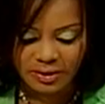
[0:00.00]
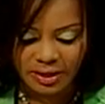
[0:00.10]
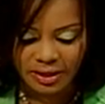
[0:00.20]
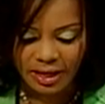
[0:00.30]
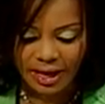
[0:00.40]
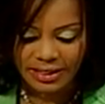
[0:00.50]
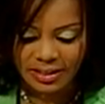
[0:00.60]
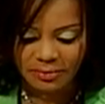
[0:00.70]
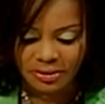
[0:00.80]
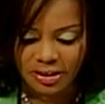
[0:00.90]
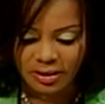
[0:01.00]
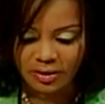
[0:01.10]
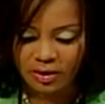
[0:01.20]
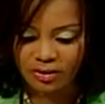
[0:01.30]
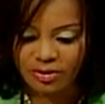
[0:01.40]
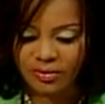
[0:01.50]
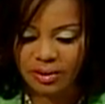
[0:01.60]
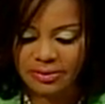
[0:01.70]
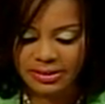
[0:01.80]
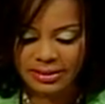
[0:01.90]
to the IDB country
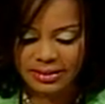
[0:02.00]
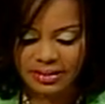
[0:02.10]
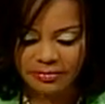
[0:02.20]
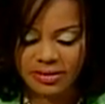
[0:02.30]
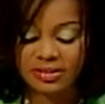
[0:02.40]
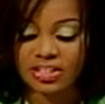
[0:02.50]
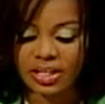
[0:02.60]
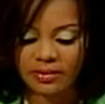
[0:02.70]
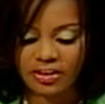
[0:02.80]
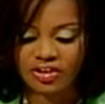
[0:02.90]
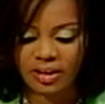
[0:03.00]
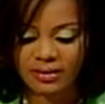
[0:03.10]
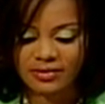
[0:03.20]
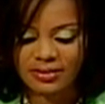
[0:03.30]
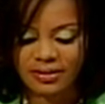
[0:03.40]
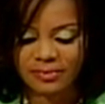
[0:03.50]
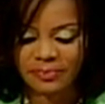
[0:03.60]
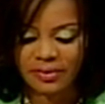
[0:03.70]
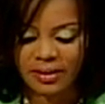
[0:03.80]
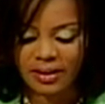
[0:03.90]
representative, Mr. Gerard Johnson,
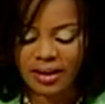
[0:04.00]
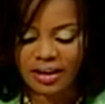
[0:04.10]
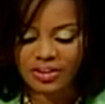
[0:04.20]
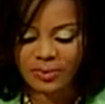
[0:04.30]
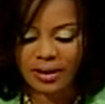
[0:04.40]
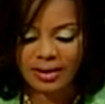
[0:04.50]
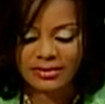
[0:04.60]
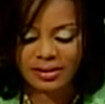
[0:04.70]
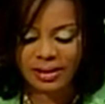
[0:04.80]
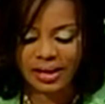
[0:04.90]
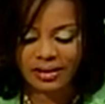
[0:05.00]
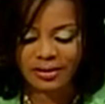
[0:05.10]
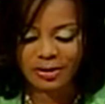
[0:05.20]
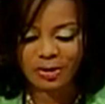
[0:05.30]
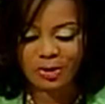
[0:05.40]
and to ask again,